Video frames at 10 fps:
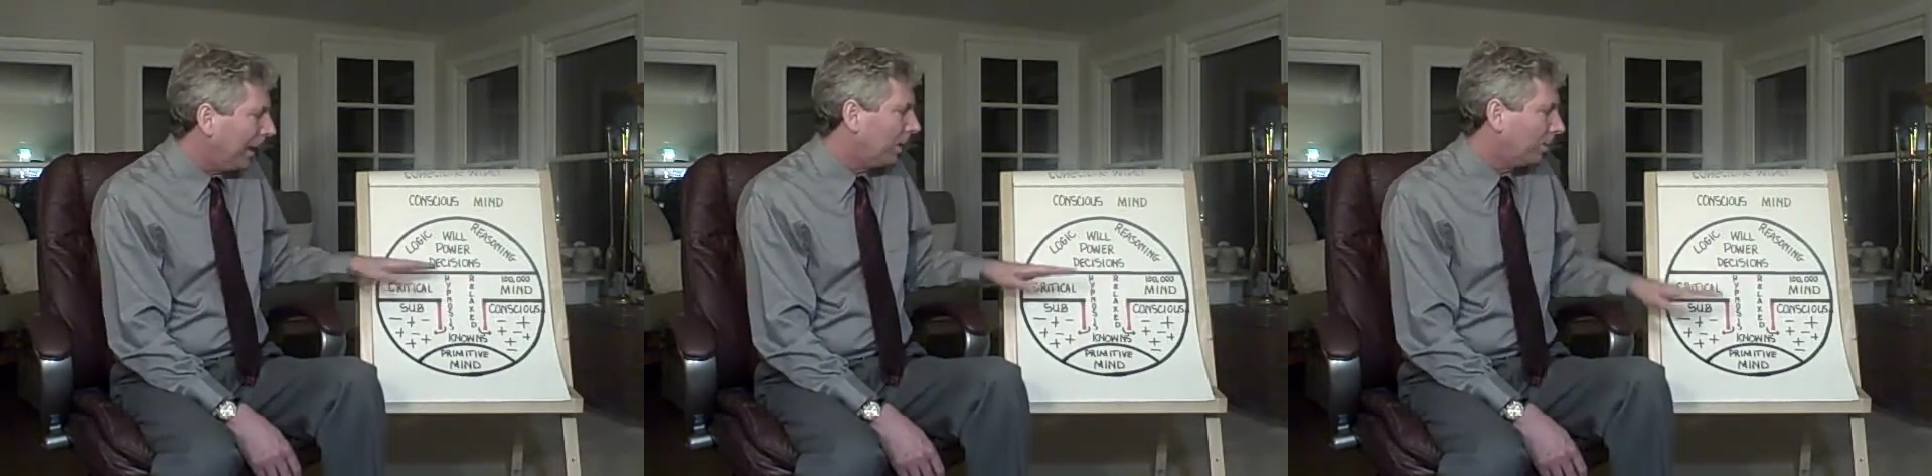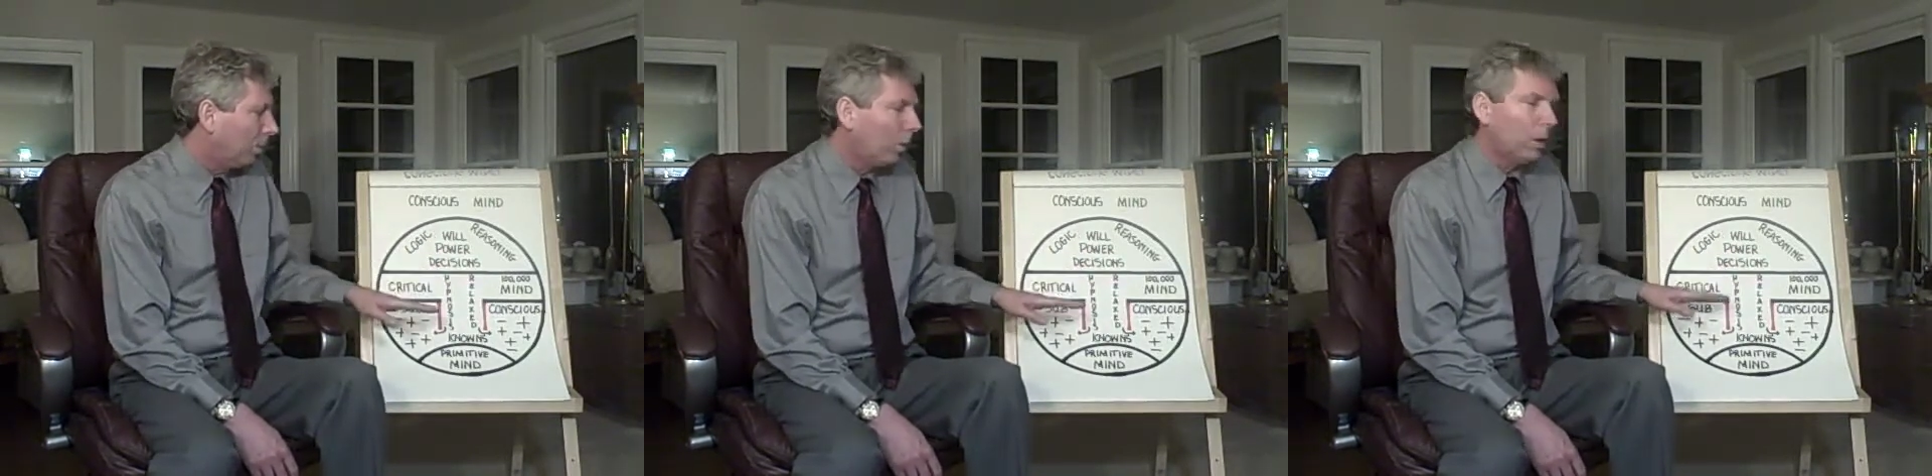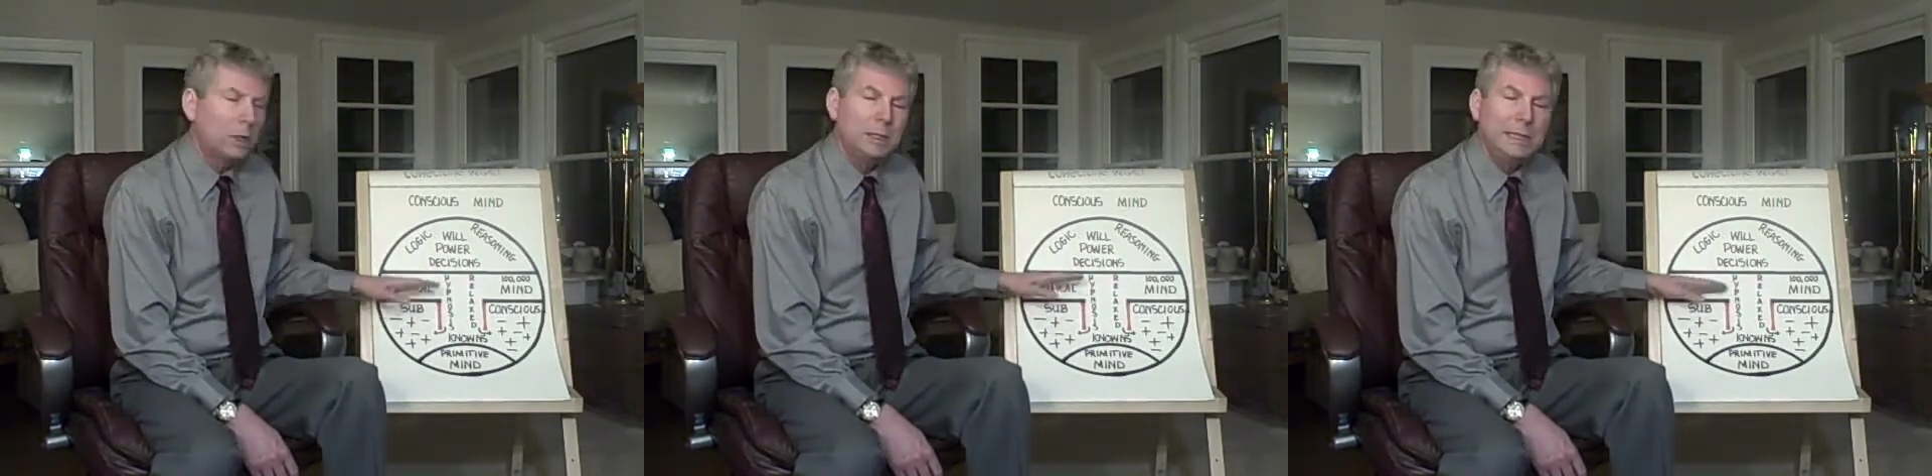out
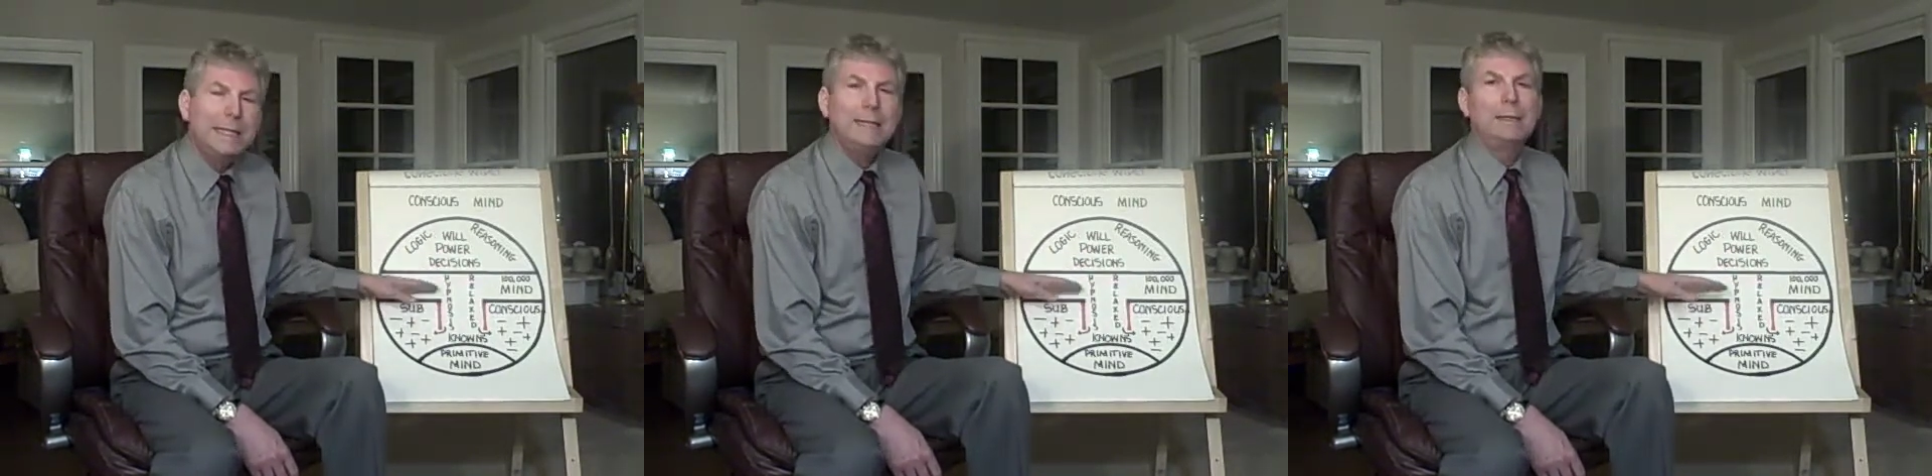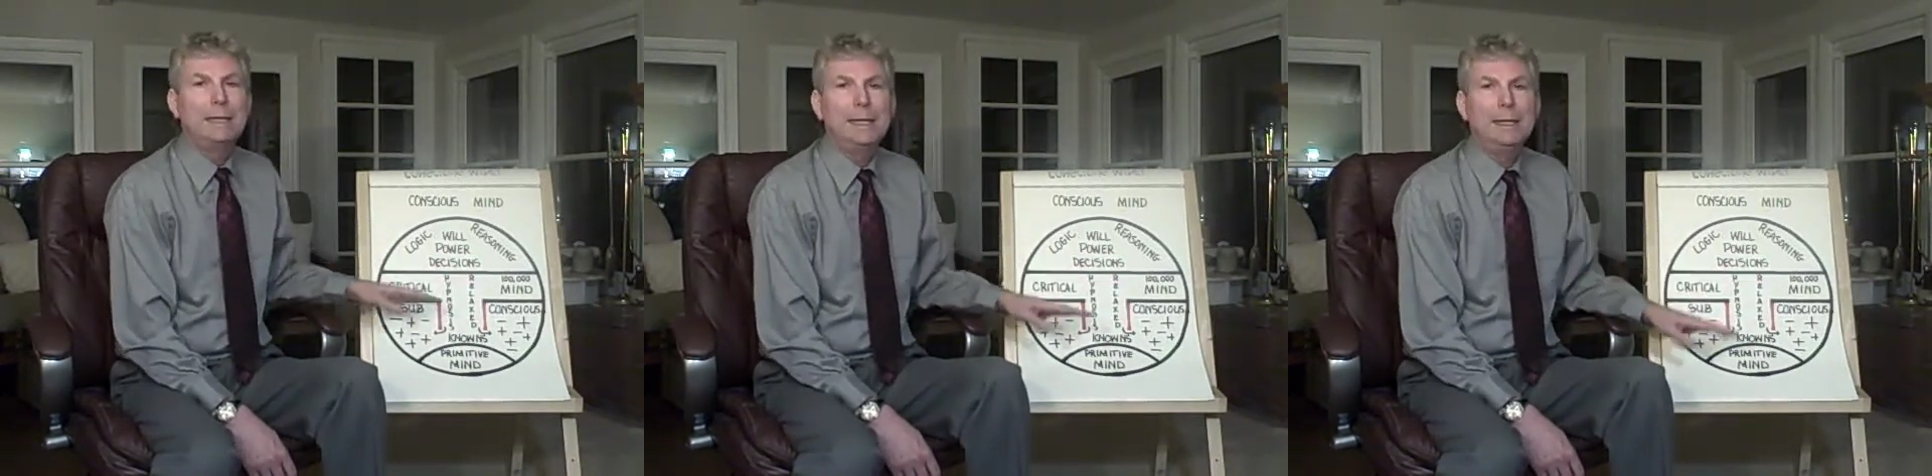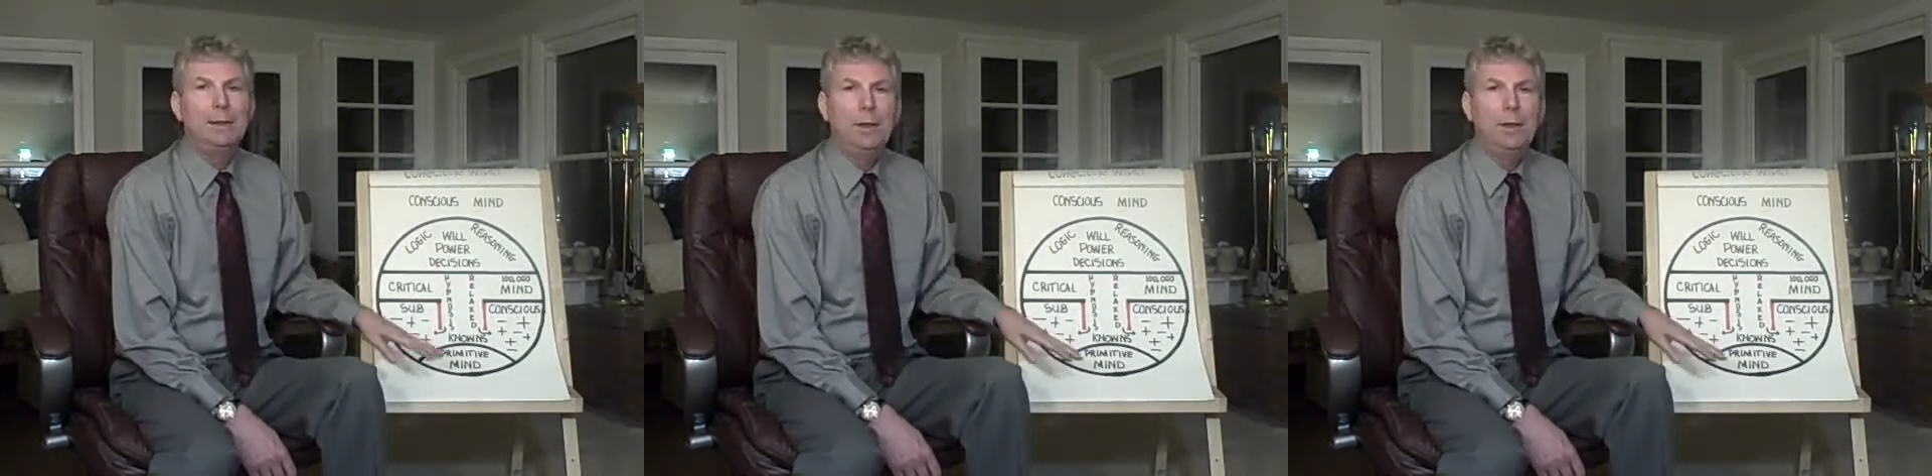more cleanly